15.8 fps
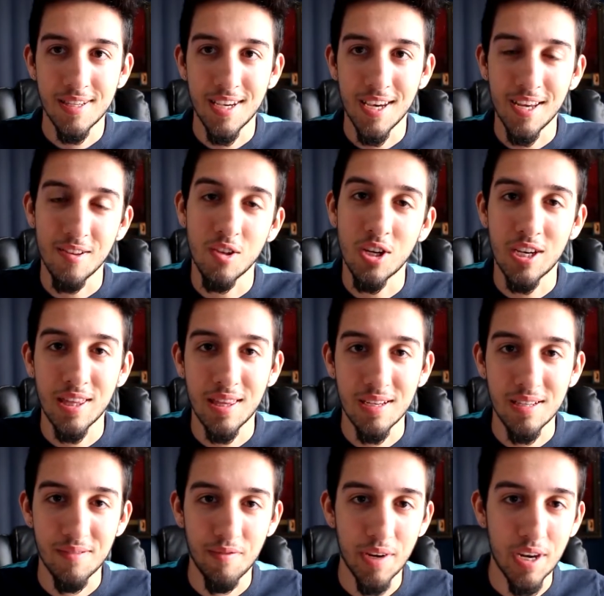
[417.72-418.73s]
See, look at
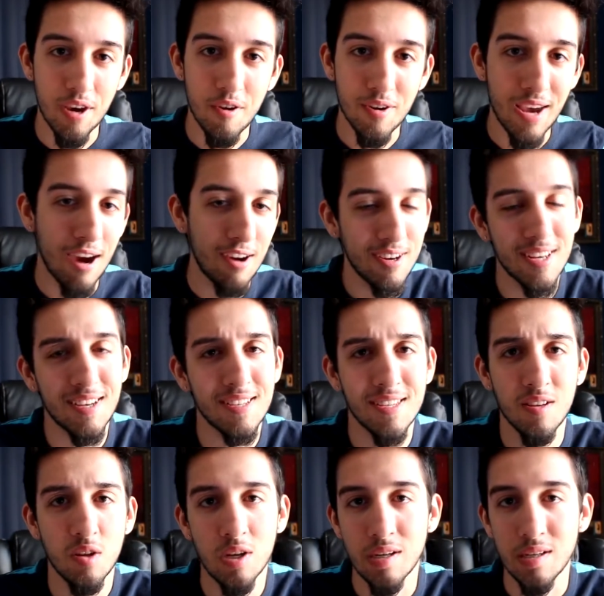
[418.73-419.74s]
this video now. It
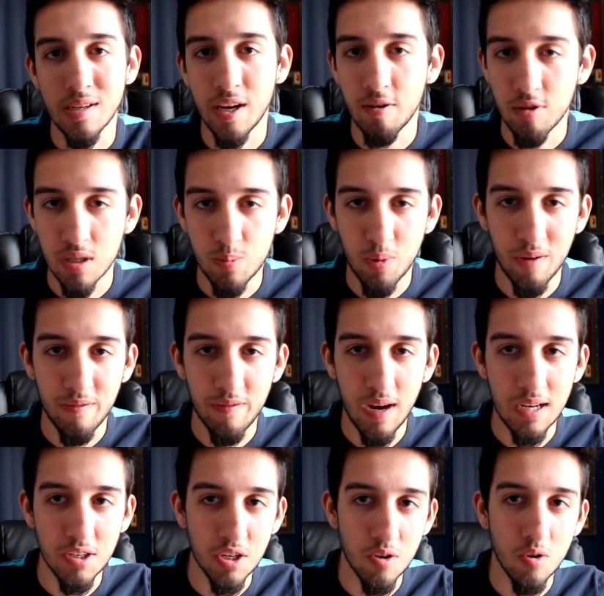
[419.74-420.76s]
doesn't look near as
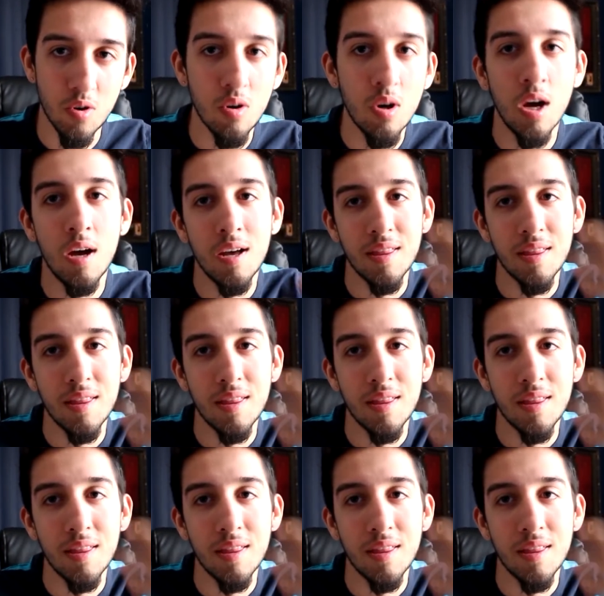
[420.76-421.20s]
professional.